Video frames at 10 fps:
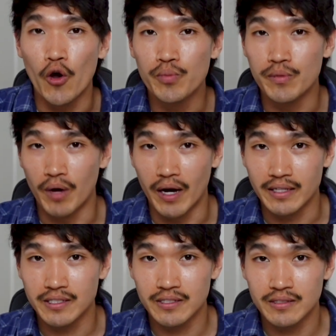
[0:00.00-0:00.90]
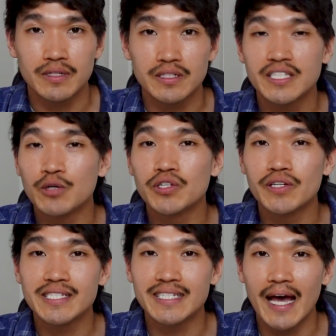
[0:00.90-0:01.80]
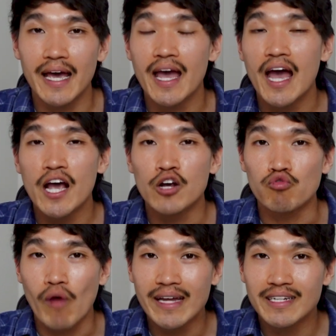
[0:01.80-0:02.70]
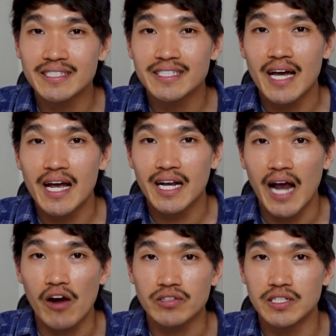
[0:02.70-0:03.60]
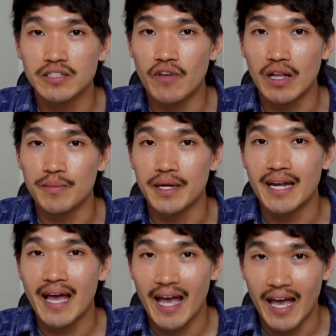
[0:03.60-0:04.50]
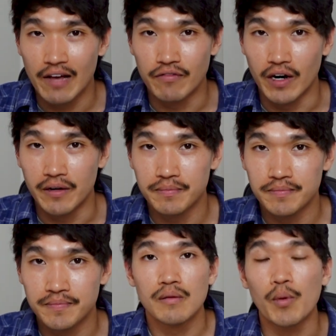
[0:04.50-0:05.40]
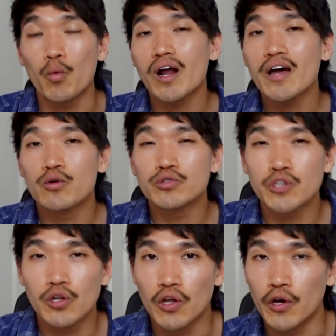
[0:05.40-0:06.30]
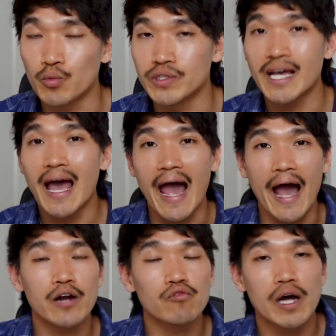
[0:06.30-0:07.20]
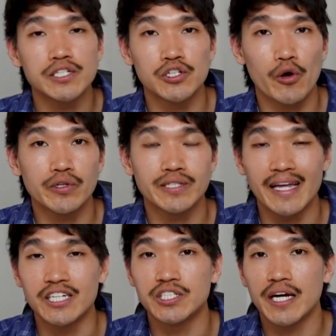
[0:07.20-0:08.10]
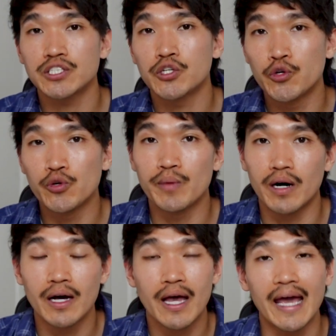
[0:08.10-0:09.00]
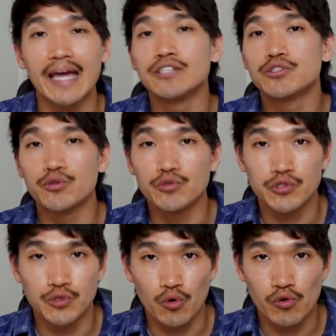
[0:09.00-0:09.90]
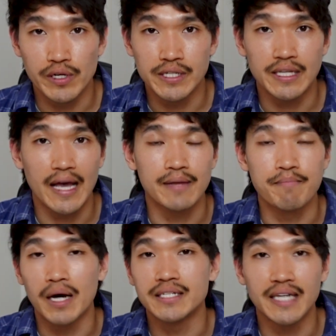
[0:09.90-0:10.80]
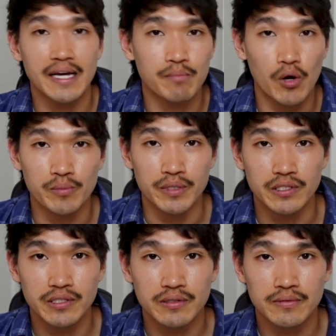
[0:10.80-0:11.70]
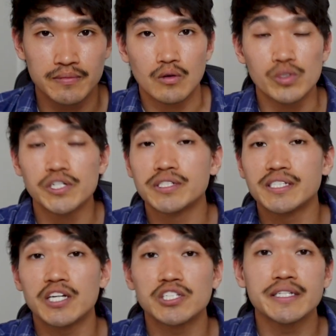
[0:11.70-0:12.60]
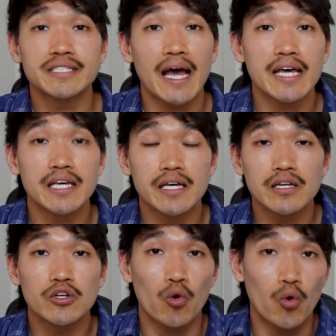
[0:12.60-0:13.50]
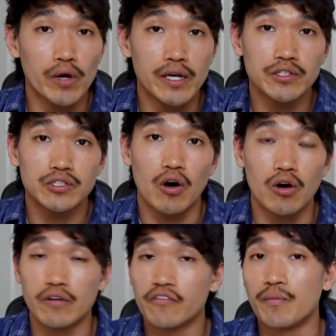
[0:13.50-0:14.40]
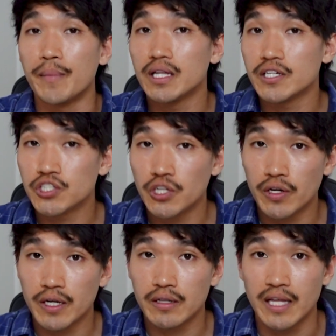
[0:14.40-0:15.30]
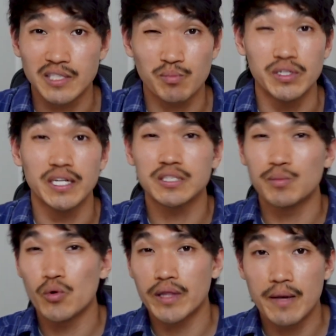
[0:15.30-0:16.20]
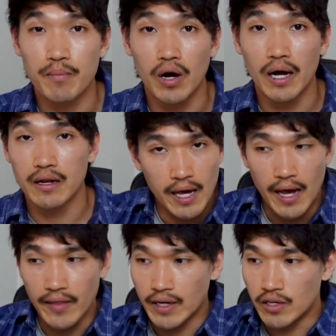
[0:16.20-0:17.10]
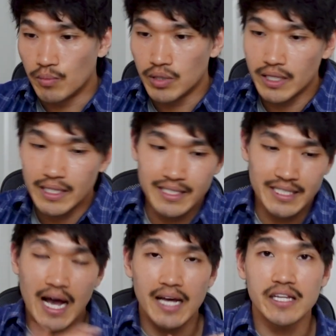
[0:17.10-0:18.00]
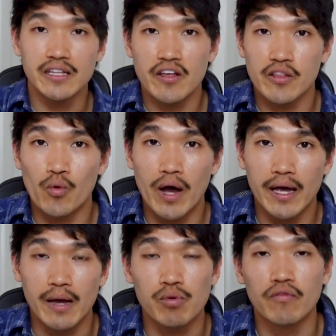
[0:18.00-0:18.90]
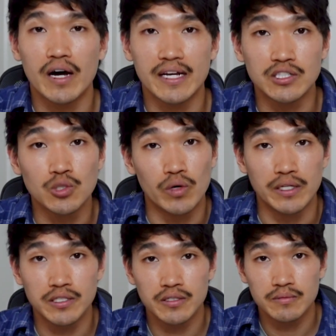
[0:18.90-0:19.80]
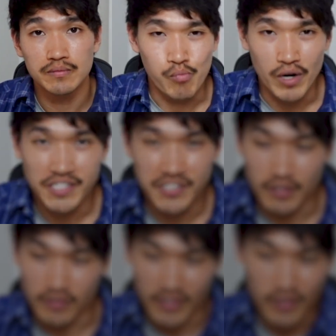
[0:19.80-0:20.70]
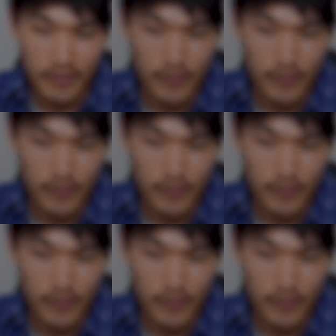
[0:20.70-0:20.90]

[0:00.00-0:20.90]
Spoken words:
open mics. Still to this day, greatest character development ever. But what I also learned was how to write jokes and inject humor into stories and mundane moments, which is essentially taking your audience on a familiar journey that's predictable in their mind and then completely zagging the other way and providing a twist. Brace yourselves, I got a